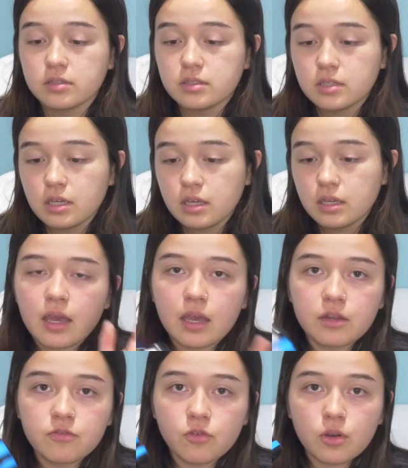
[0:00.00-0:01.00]
seen.
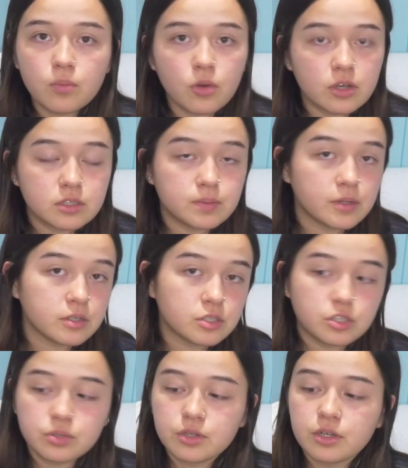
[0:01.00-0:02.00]
And for a more experienced
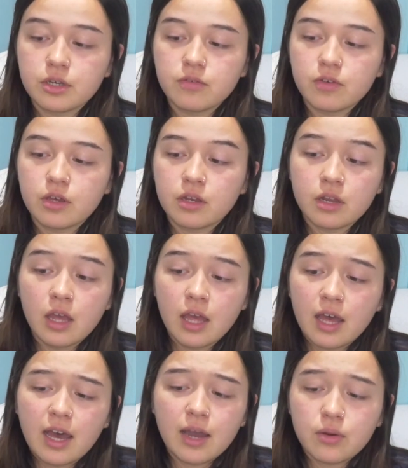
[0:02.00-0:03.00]
shooter even,
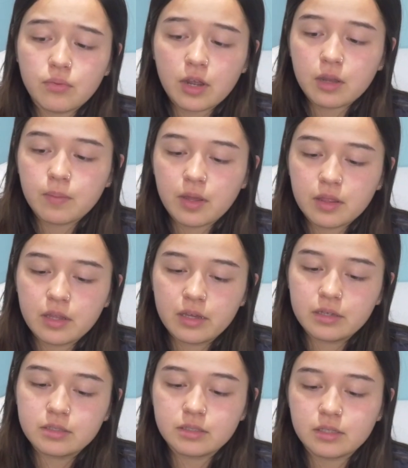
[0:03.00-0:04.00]
I would recommend
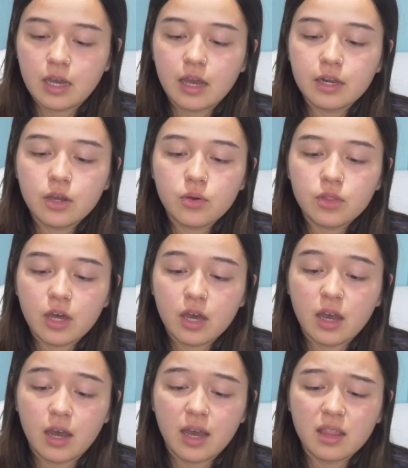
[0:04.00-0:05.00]
this. I know
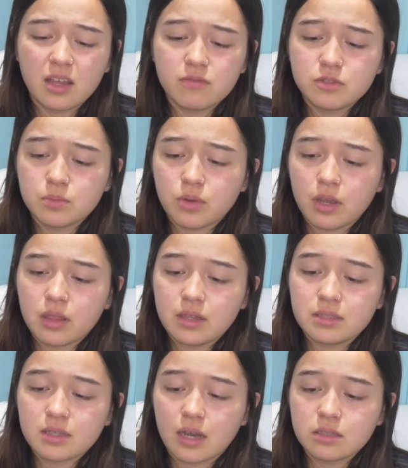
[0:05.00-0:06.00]
that I love to bring
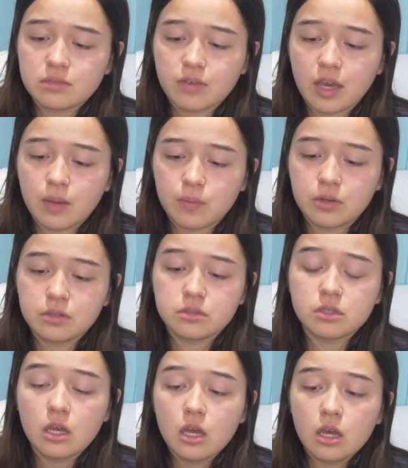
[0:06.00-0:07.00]
these kinds of
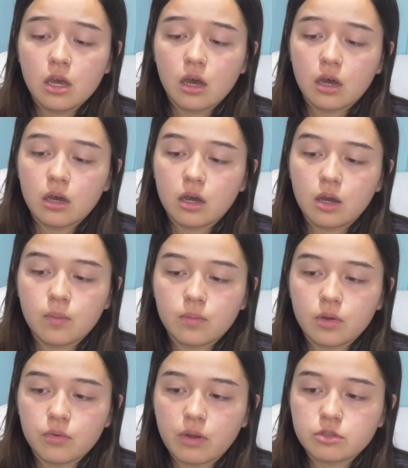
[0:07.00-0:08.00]
cameras
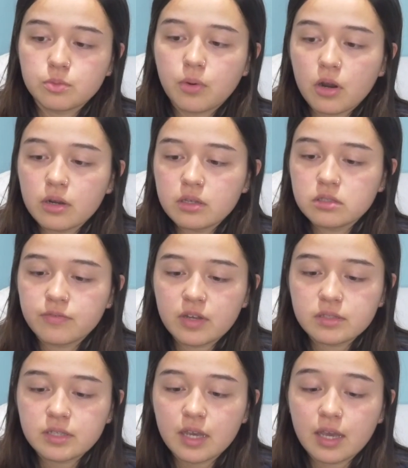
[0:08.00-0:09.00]
around to parties,
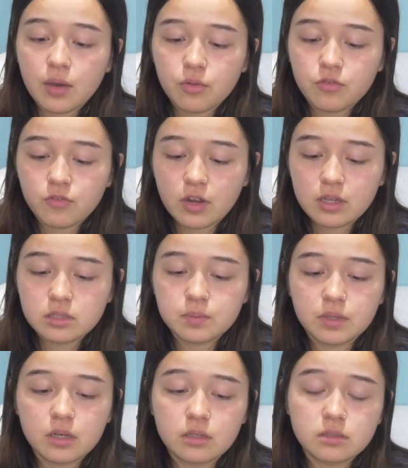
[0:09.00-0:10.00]
events, hanging out with friends,
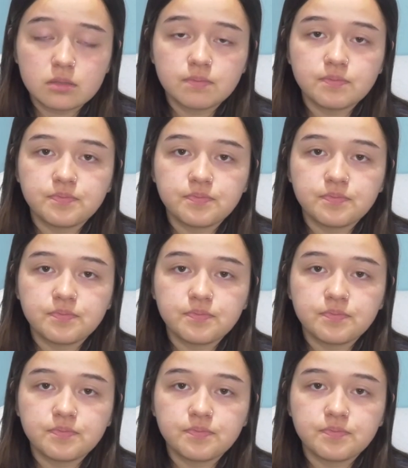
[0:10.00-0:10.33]
because